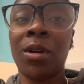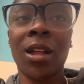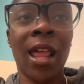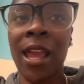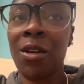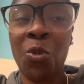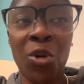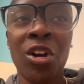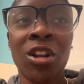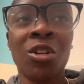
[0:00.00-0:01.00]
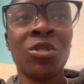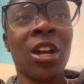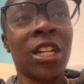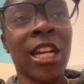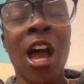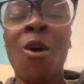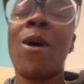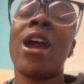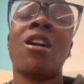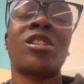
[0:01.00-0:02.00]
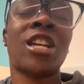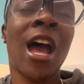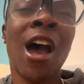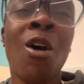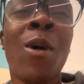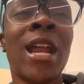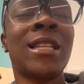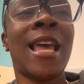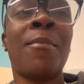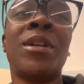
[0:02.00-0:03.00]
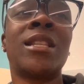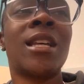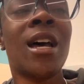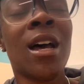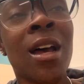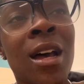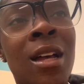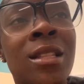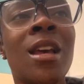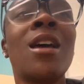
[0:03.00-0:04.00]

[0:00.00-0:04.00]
Like, we're gonna lose our child. Why this happening to us?